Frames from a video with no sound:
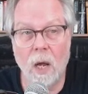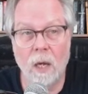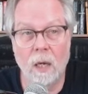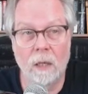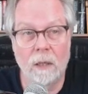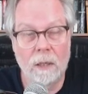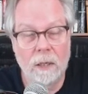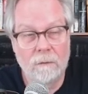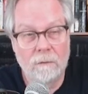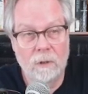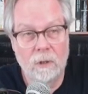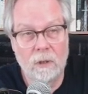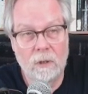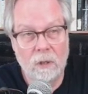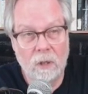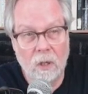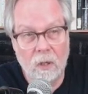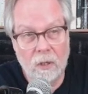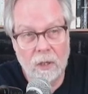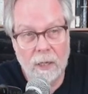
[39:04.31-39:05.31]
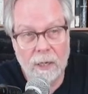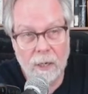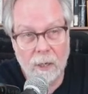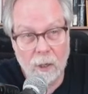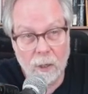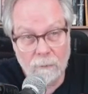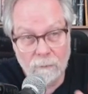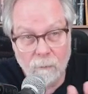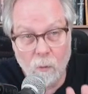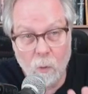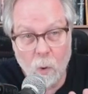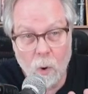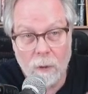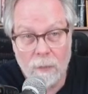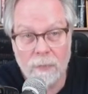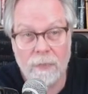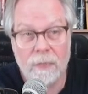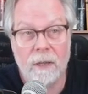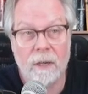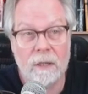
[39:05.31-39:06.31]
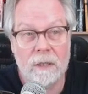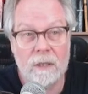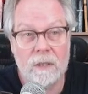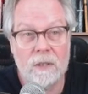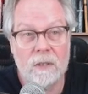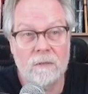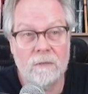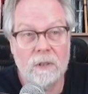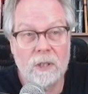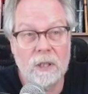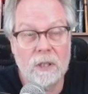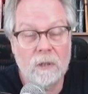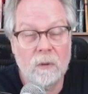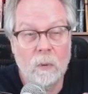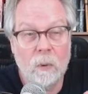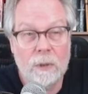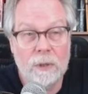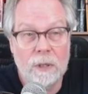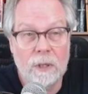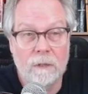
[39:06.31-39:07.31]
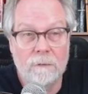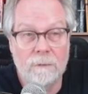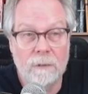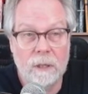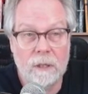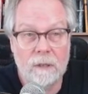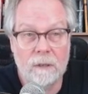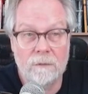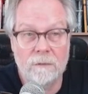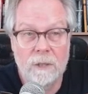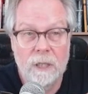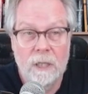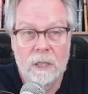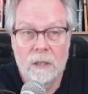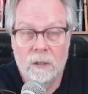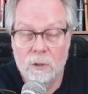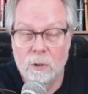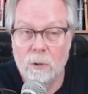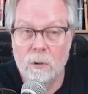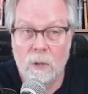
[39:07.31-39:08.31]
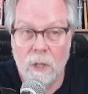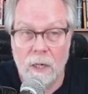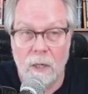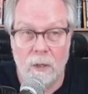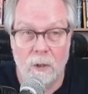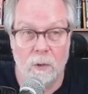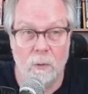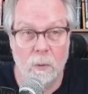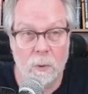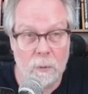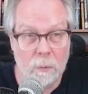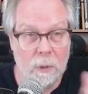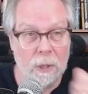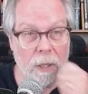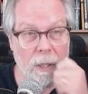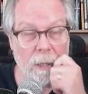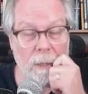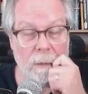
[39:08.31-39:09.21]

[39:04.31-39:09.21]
given a layer of 1 thickness of ink, what the effect of 2 layers would be.